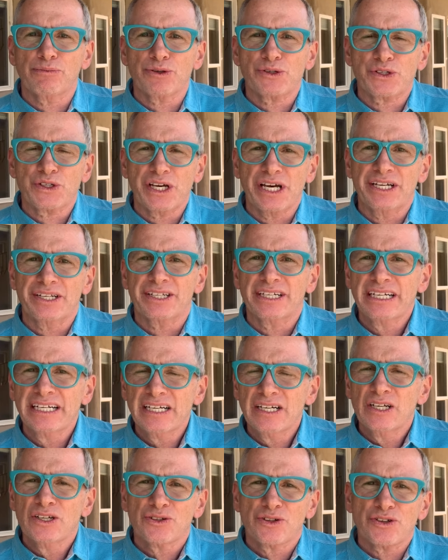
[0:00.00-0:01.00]

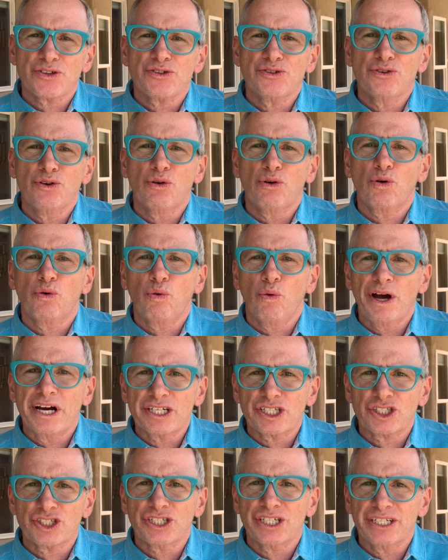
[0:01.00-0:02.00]
So there's no
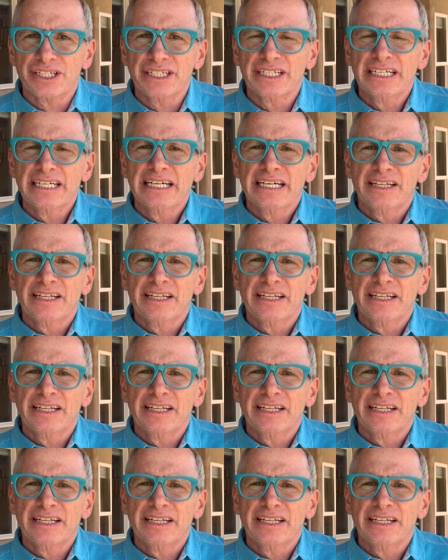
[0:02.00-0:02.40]
question